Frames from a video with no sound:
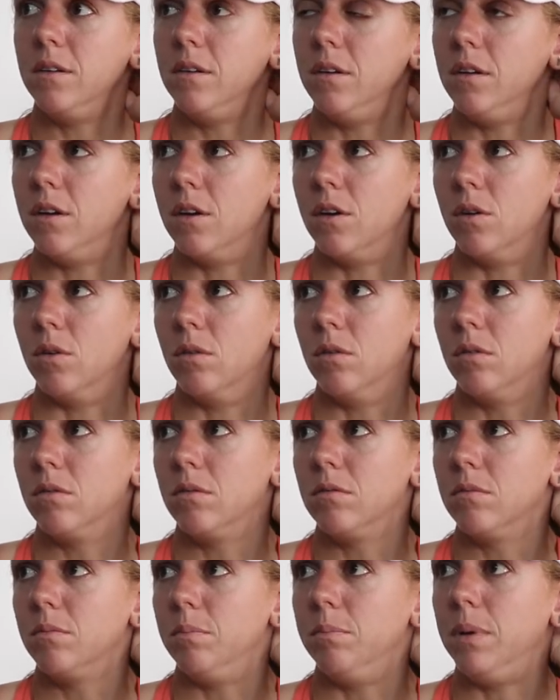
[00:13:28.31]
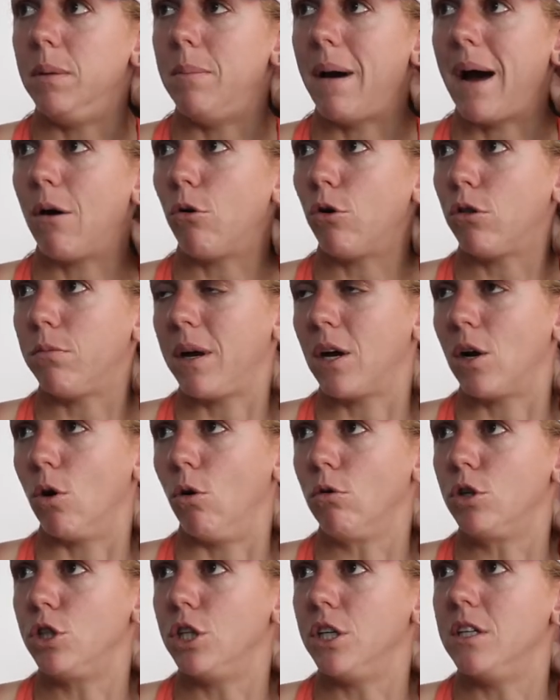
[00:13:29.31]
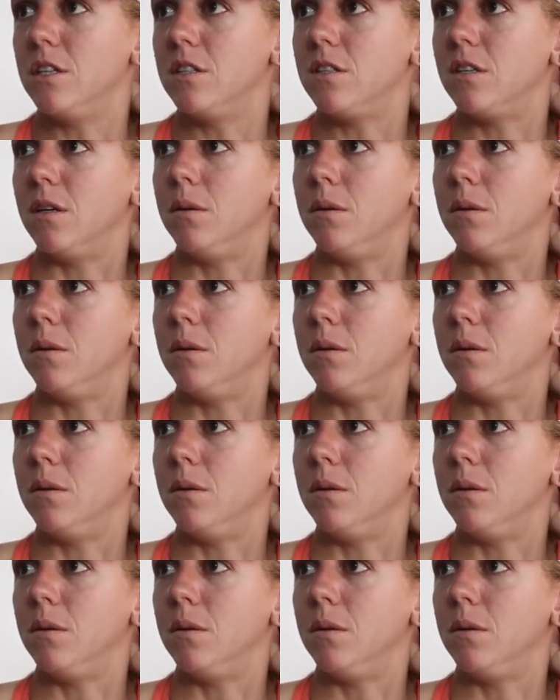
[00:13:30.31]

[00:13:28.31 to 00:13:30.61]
you know, be back with my coaches